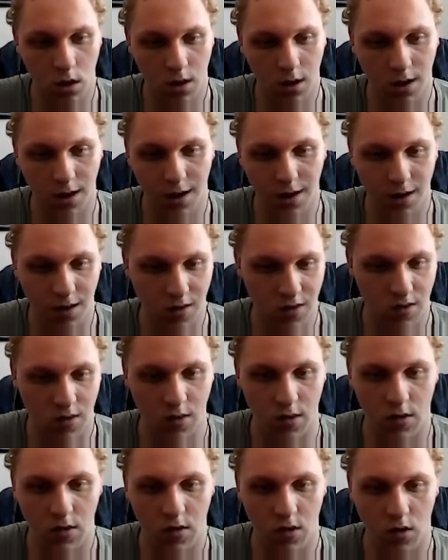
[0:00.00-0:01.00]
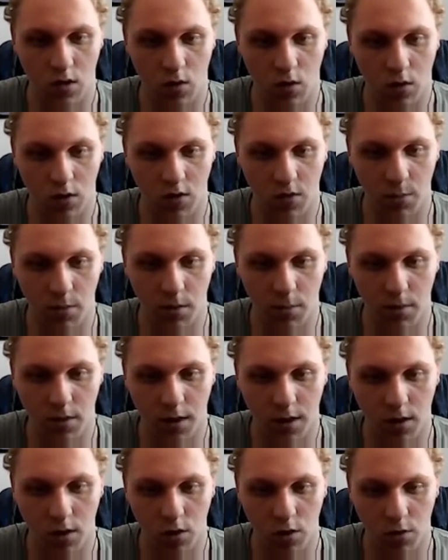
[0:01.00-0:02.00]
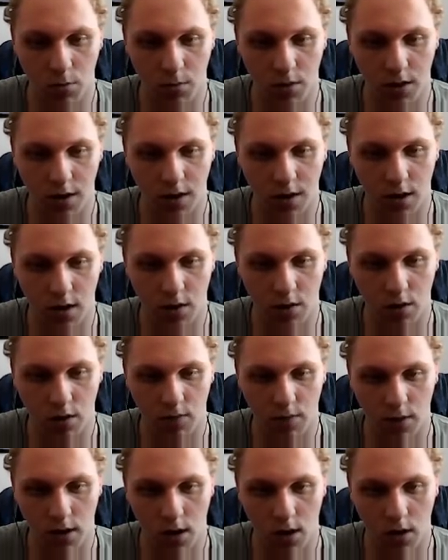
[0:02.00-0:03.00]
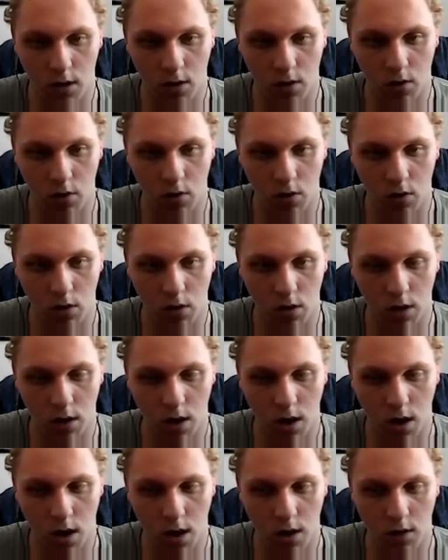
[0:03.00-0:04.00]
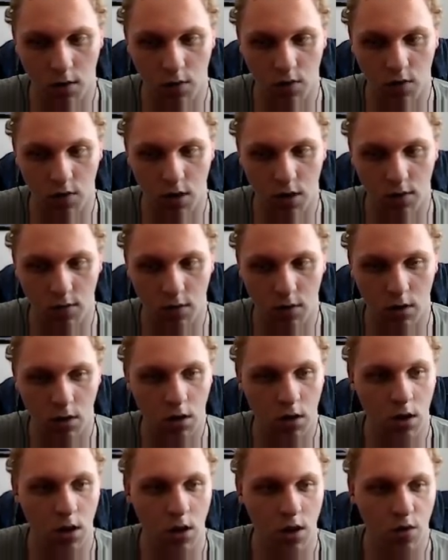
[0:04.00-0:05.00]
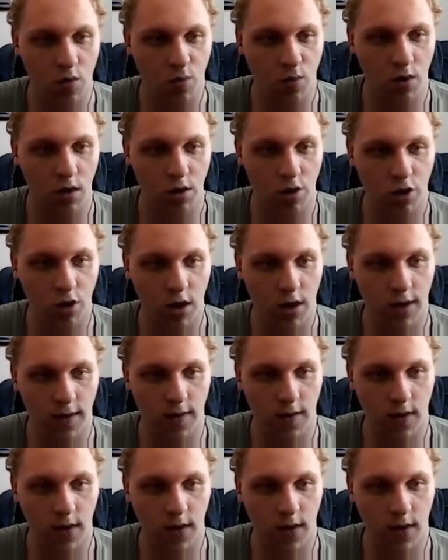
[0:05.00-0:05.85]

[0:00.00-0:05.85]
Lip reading: It doesn't, so it's public, should be declared in the file called car.java, which it